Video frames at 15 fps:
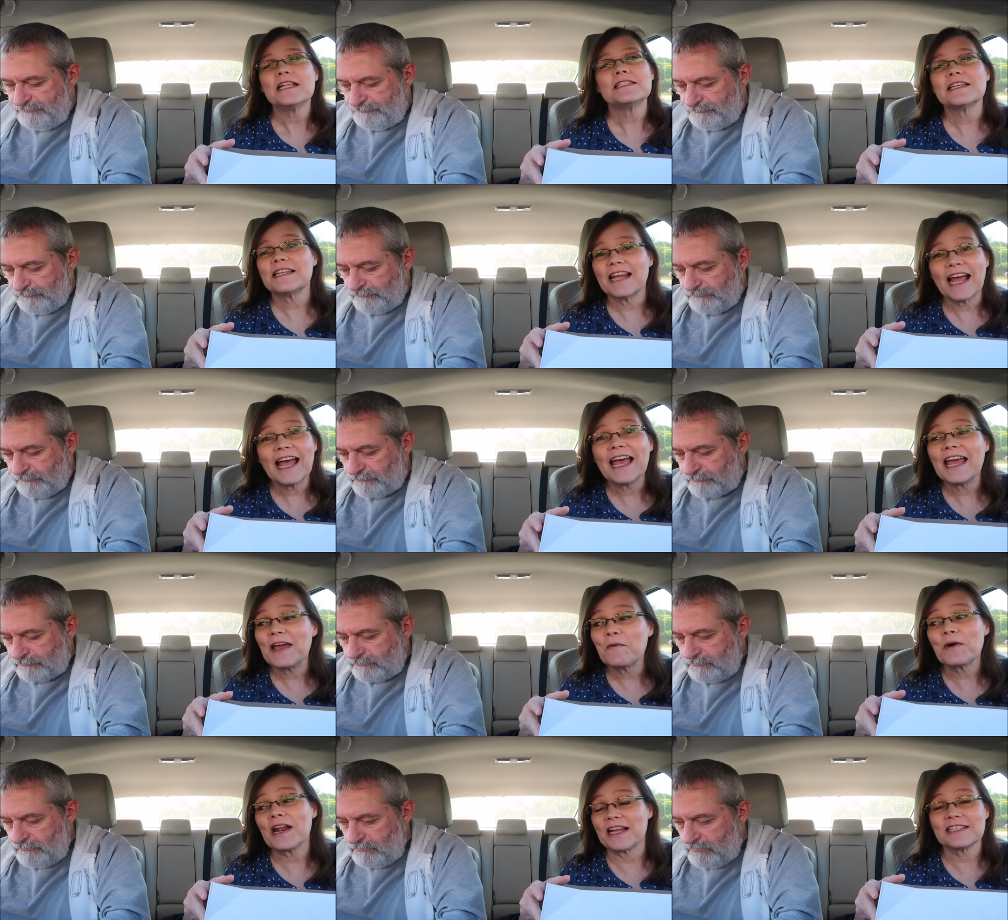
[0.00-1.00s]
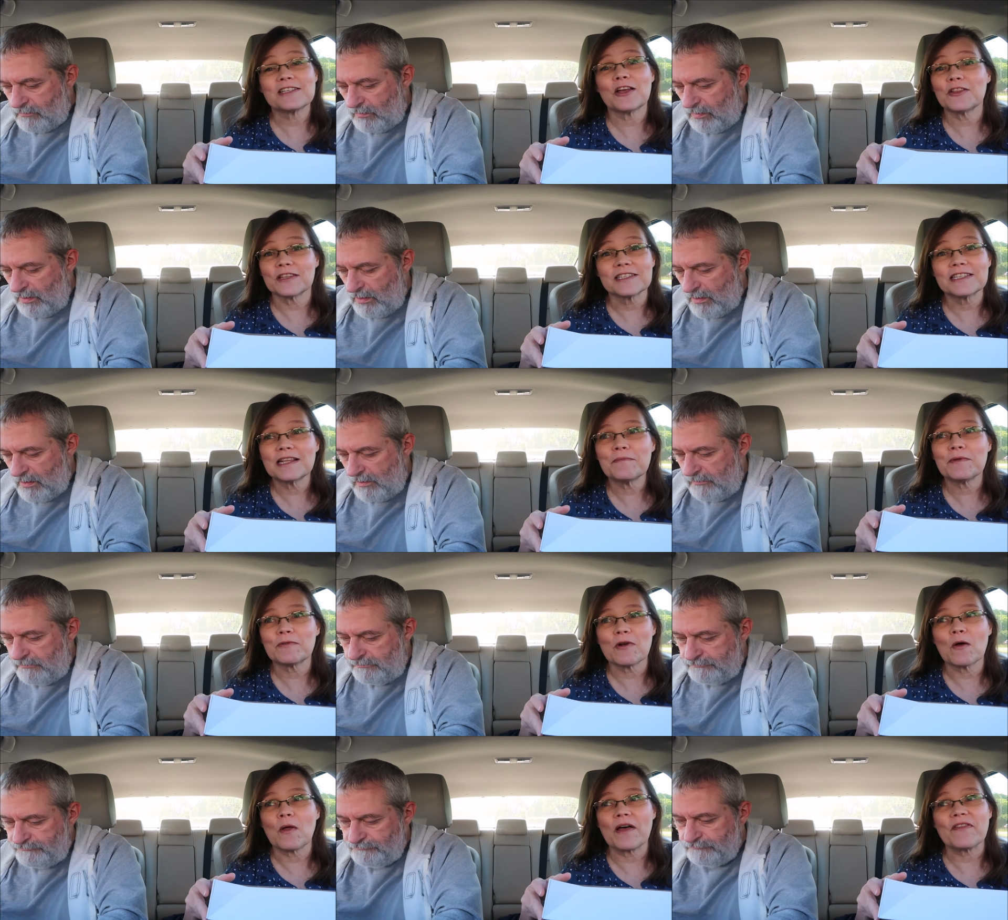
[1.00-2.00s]
Speaker 1: Today, when I saw the cinnamon
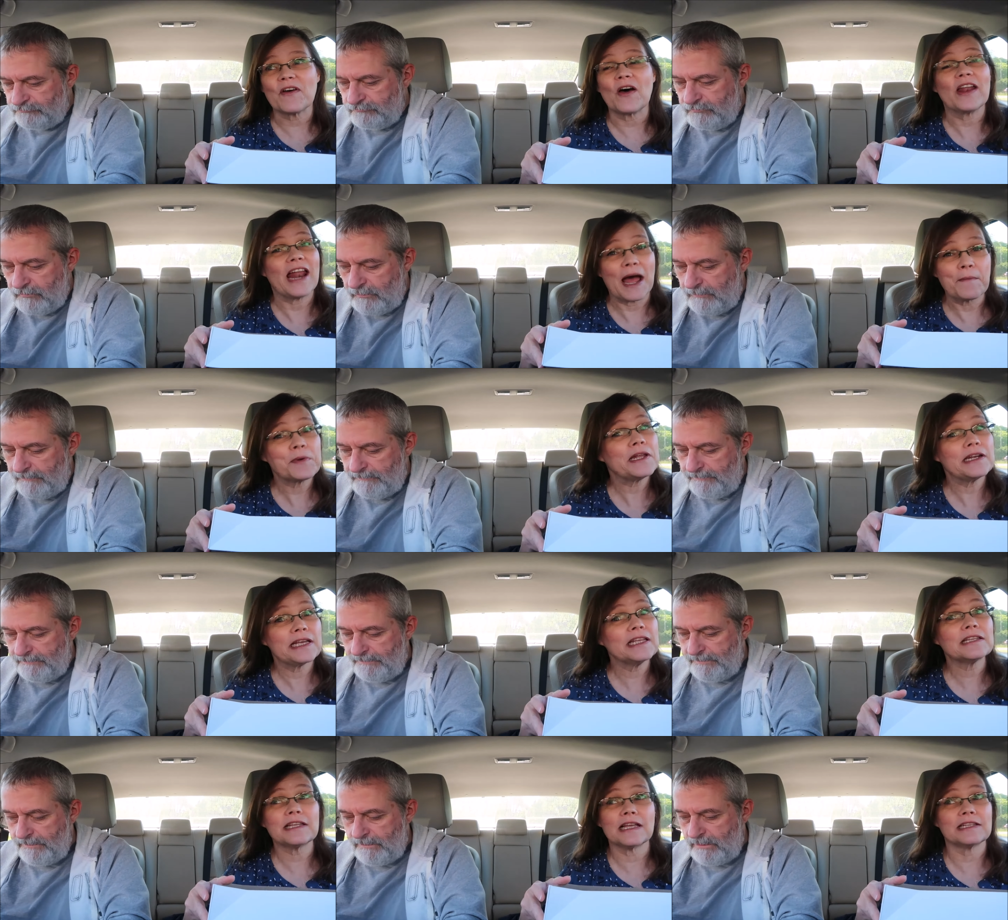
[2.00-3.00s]
roll, I thought, I'm going to get